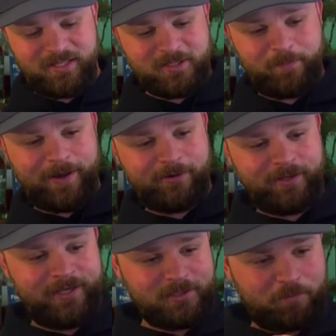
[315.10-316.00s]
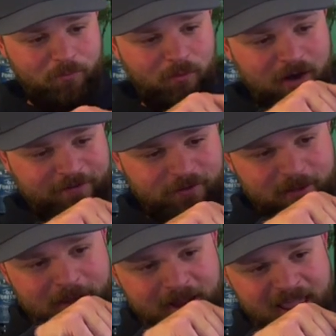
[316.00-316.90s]
this bottle is roughly
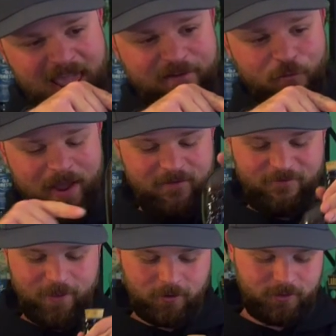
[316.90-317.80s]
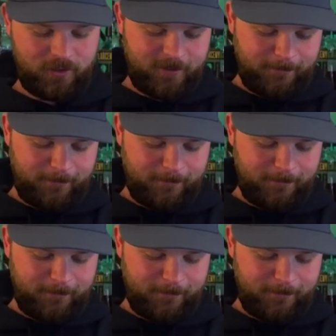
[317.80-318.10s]
about halfway filled